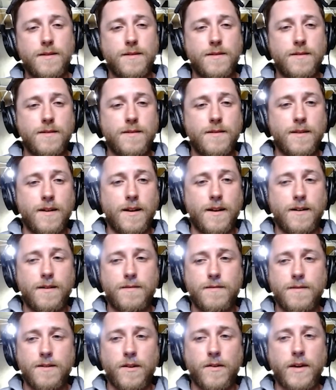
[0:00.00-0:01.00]

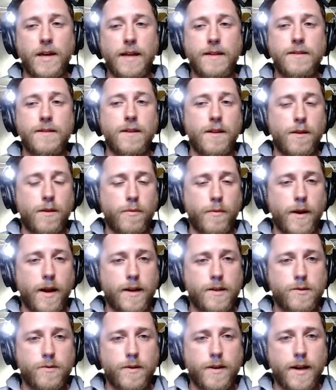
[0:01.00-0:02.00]
you get to the 3
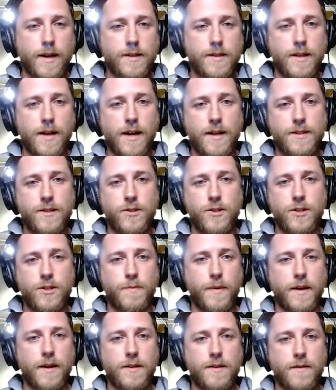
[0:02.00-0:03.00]
extra deck slots, just
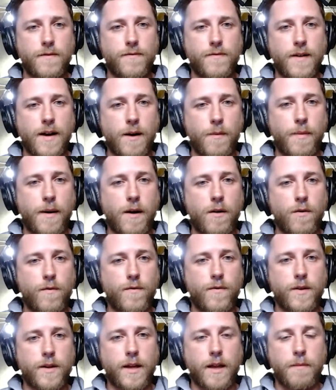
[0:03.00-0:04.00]
because of how
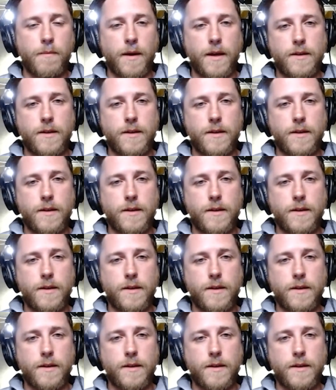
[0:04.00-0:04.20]
powerful it can be.